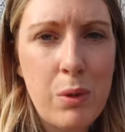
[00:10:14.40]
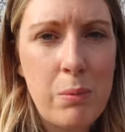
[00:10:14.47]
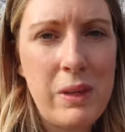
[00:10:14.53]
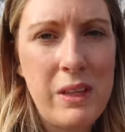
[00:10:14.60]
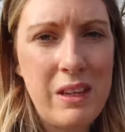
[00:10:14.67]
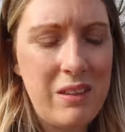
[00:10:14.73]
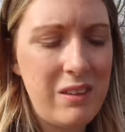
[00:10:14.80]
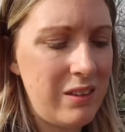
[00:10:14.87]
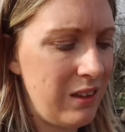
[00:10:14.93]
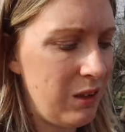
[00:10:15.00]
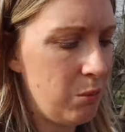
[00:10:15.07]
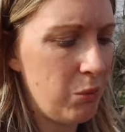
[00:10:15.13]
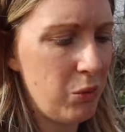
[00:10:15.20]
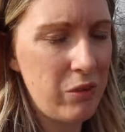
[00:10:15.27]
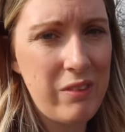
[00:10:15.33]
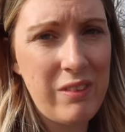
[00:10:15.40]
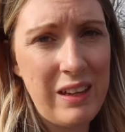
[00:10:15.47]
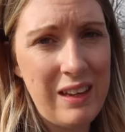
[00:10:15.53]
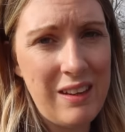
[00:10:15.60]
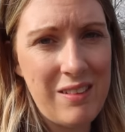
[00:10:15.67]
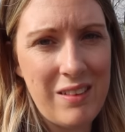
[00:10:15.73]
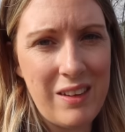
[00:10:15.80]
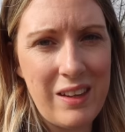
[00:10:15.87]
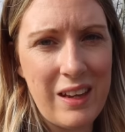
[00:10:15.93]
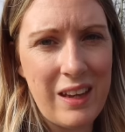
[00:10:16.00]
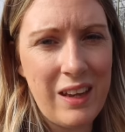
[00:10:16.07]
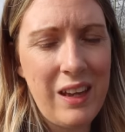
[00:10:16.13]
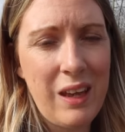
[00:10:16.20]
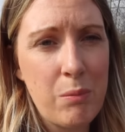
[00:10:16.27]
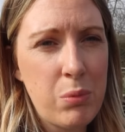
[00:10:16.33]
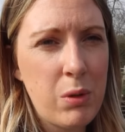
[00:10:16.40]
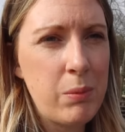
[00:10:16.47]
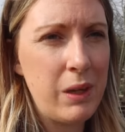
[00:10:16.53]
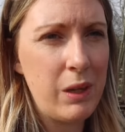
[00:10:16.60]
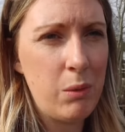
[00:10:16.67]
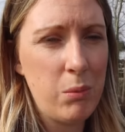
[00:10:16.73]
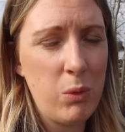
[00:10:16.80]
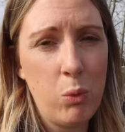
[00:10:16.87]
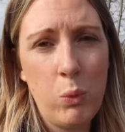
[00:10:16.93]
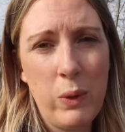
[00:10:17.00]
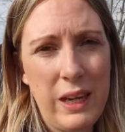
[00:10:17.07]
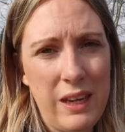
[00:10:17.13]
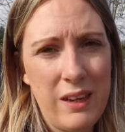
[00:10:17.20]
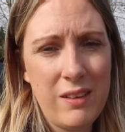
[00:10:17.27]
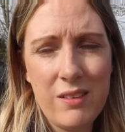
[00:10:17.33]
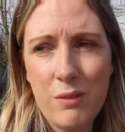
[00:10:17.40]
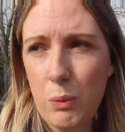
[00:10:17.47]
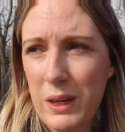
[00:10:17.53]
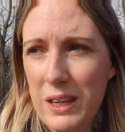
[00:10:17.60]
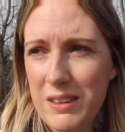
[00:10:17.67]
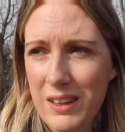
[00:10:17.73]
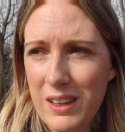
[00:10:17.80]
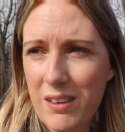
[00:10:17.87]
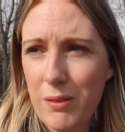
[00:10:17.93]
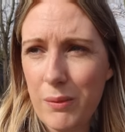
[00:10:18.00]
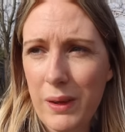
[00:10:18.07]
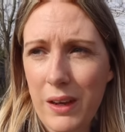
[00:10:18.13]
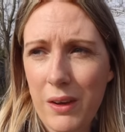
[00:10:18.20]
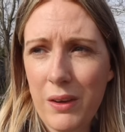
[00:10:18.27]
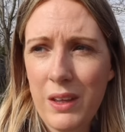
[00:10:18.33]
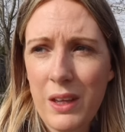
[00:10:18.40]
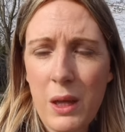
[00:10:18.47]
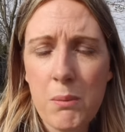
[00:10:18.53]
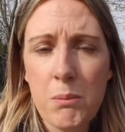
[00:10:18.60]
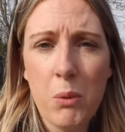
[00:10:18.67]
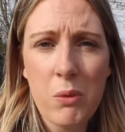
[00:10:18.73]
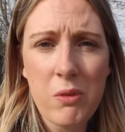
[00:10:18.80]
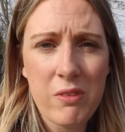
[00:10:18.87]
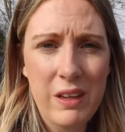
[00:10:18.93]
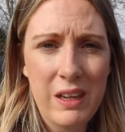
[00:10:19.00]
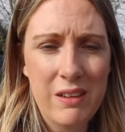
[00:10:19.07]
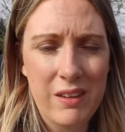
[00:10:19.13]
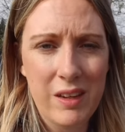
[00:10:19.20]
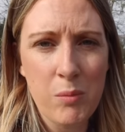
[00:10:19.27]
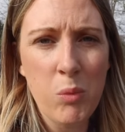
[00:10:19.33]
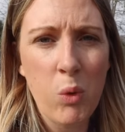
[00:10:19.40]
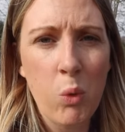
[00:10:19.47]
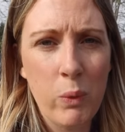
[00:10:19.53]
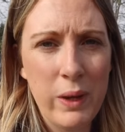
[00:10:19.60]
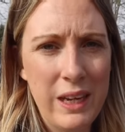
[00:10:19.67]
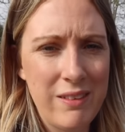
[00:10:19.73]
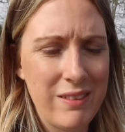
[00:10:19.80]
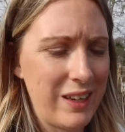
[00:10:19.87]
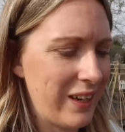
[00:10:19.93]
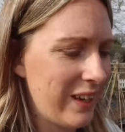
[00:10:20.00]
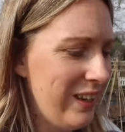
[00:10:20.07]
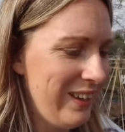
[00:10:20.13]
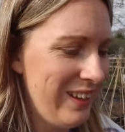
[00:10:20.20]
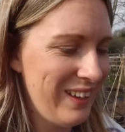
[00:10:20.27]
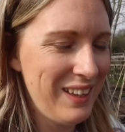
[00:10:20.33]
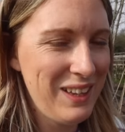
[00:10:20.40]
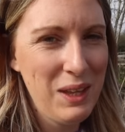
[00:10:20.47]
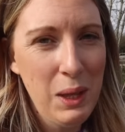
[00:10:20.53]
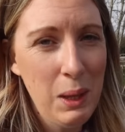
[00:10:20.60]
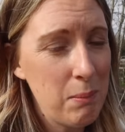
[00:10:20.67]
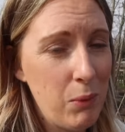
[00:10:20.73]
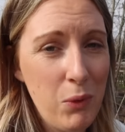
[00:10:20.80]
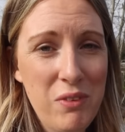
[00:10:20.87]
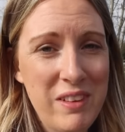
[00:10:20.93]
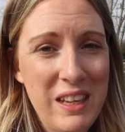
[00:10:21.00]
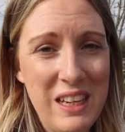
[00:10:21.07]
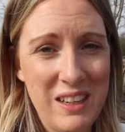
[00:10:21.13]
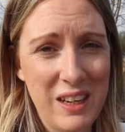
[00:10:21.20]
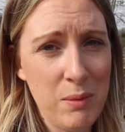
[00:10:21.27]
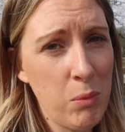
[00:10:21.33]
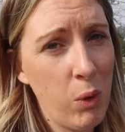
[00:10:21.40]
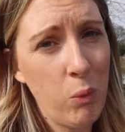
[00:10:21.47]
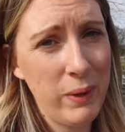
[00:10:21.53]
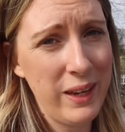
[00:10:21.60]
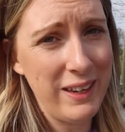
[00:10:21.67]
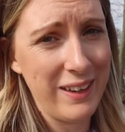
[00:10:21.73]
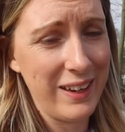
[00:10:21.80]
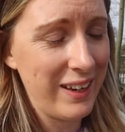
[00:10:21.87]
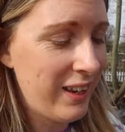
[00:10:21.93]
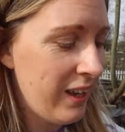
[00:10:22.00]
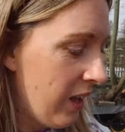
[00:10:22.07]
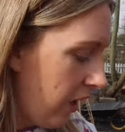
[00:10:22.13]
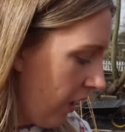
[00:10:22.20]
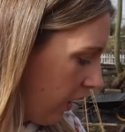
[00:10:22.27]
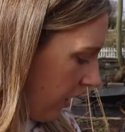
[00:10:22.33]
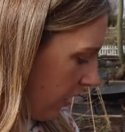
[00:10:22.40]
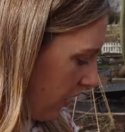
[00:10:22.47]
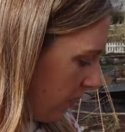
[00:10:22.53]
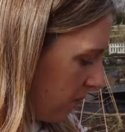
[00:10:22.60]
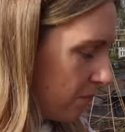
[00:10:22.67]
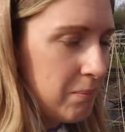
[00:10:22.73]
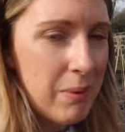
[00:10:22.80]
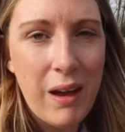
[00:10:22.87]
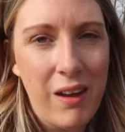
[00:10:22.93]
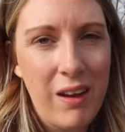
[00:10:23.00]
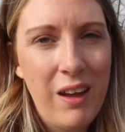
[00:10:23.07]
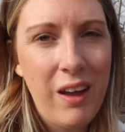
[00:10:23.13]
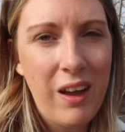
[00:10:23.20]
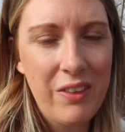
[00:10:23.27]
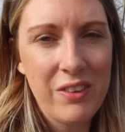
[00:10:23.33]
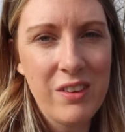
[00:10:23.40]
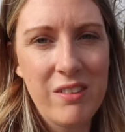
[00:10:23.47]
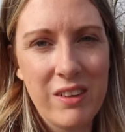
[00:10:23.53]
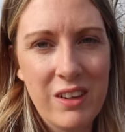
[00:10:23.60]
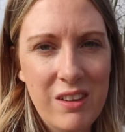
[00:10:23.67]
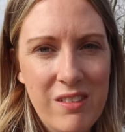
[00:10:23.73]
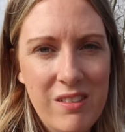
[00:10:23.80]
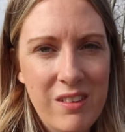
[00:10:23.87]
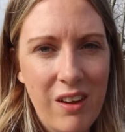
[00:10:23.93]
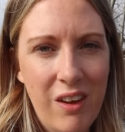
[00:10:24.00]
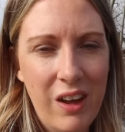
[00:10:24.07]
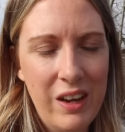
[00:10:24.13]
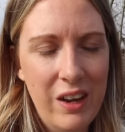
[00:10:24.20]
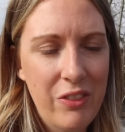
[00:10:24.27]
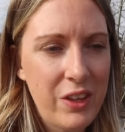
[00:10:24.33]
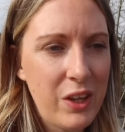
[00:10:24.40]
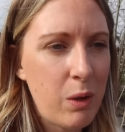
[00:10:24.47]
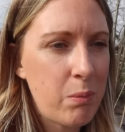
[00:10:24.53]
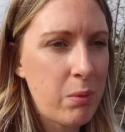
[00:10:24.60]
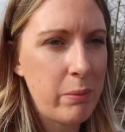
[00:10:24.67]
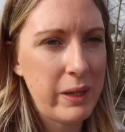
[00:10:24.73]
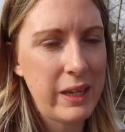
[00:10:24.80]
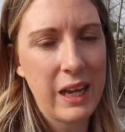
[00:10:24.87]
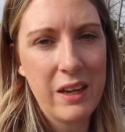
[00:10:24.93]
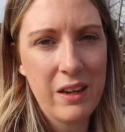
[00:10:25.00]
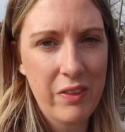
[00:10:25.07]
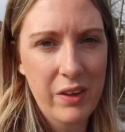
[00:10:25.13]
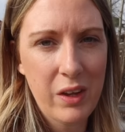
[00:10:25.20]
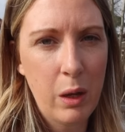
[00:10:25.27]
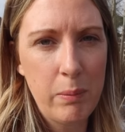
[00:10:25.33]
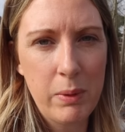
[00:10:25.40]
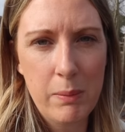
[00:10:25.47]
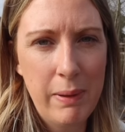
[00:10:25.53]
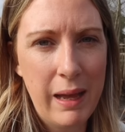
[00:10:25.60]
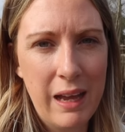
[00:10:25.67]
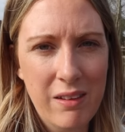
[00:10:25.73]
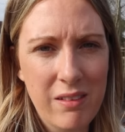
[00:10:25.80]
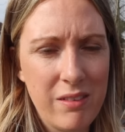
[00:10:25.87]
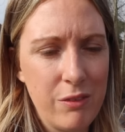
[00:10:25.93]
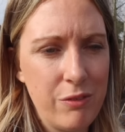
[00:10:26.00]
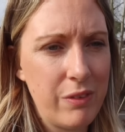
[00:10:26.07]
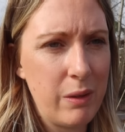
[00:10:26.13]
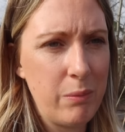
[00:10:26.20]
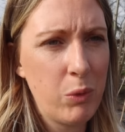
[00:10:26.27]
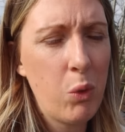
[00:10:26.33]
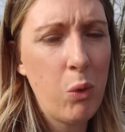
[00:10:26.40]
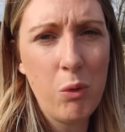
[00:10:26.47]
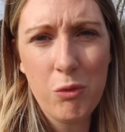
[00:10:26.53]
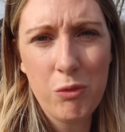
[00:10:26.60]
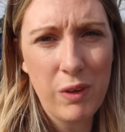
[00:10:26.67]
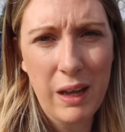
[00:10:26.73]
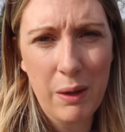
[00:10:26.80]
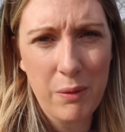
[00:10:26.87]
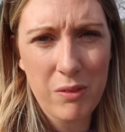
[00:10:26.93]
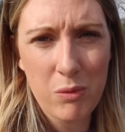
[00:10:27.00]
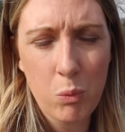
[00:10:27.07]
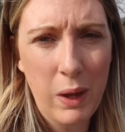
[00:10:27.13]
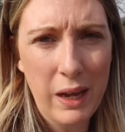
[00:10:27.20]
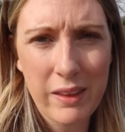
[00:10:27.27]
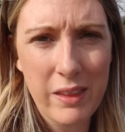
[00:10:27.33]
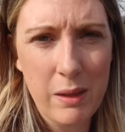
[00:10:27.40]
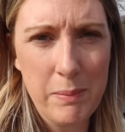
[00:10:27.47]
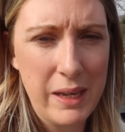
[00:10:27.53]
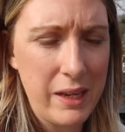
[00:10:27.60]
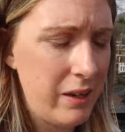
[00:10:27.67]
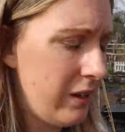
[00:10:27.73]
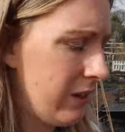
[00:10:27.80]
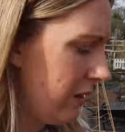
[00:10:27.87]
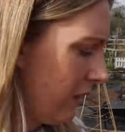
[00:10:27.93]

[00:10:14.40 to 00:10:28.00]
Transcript: probably needed a lot more seeds in there, and probably a lot more weeding as well. More seeding, more weeding. More seeding, more weeding. But I think it's a good start, and I think I'll probably get another couple of packs of cornflowers and whack them in.